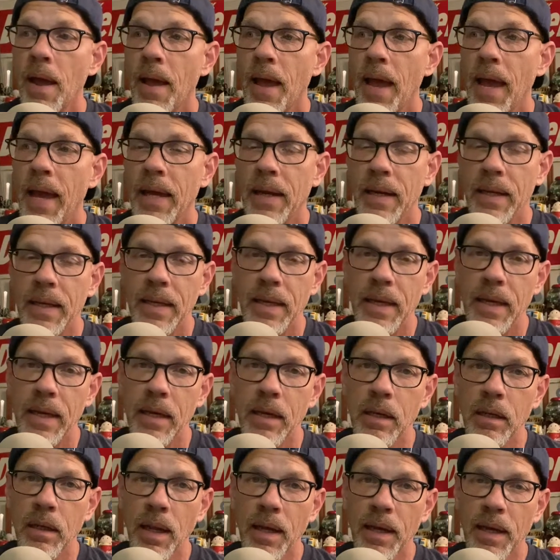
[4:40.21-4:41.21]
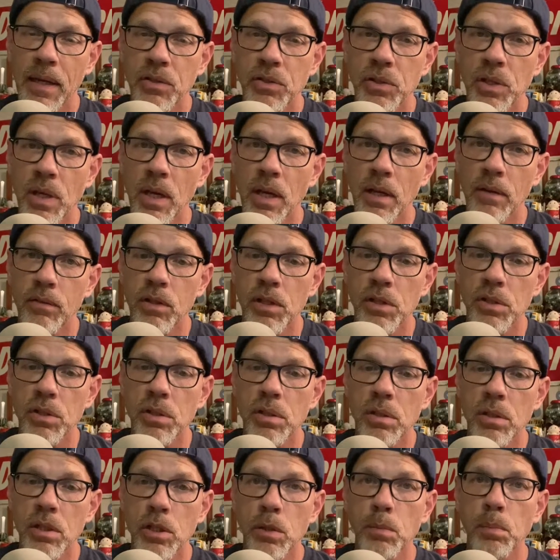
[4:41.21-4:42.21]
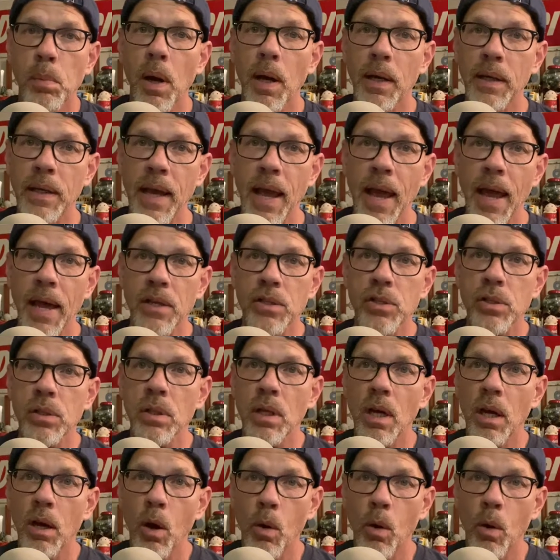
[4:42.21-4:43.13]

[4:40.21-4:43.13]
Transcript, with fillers: And again, like I said, this this podcast uh,